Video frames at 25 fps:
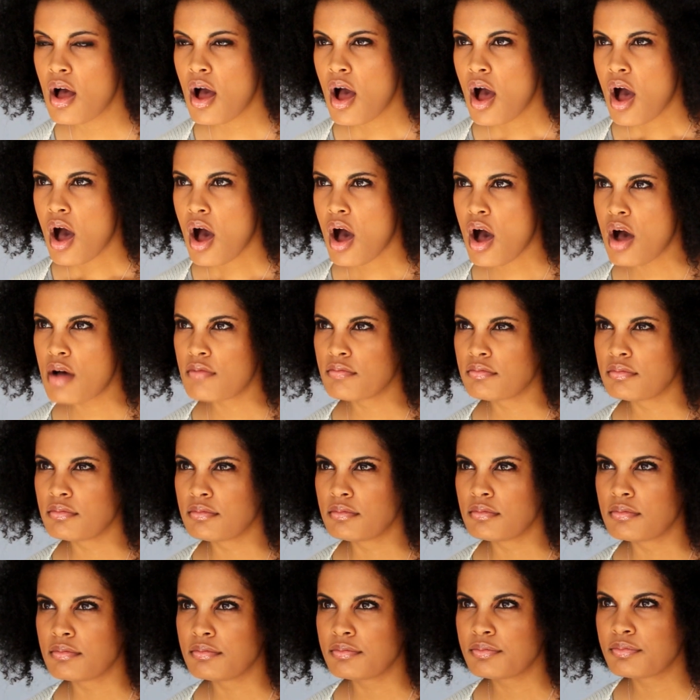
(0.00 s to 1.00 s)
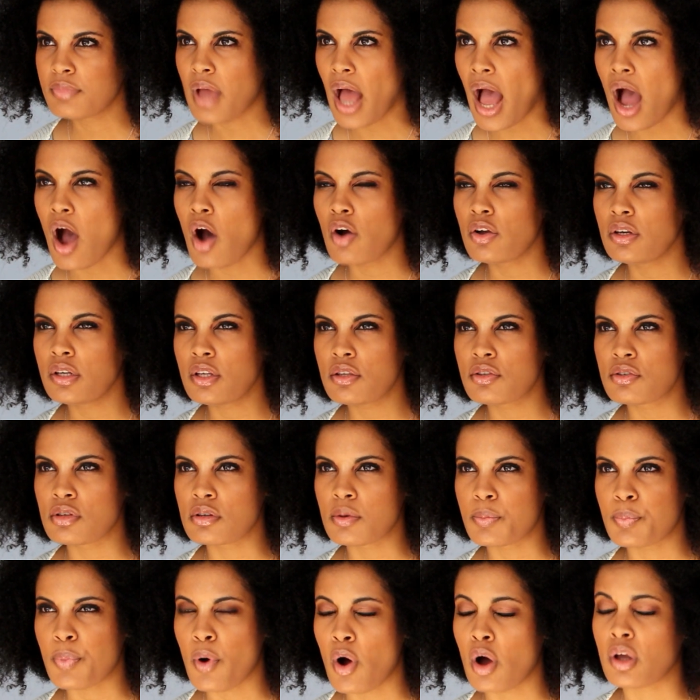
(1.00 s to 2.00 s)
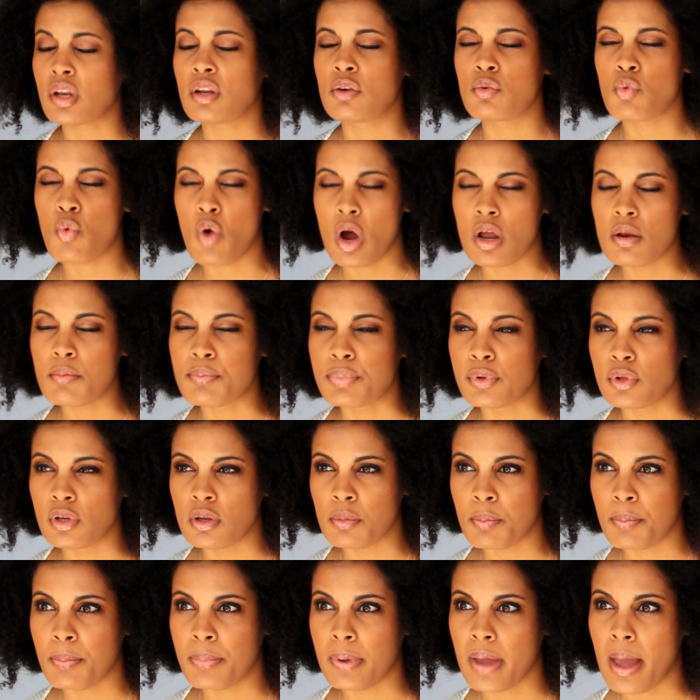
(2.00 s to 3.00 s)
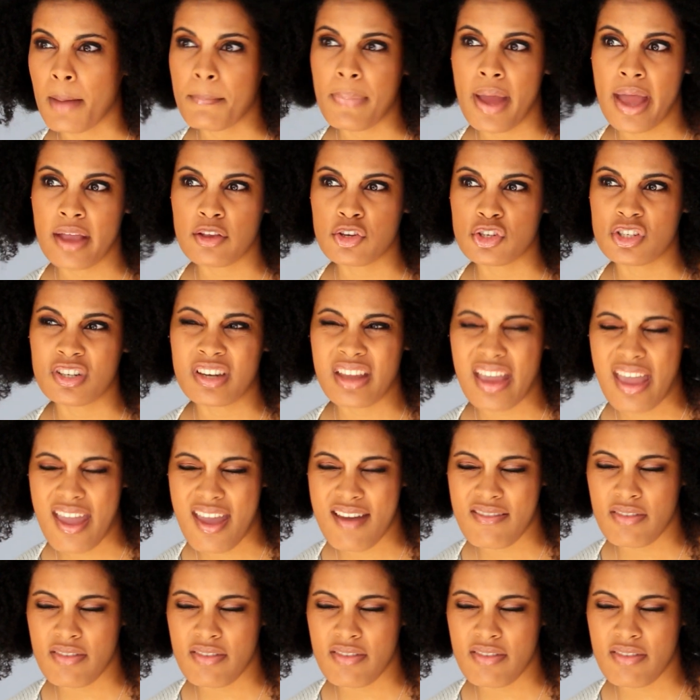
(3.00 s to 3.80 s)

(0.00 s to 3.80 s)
I only took part in one beauty pageant ever,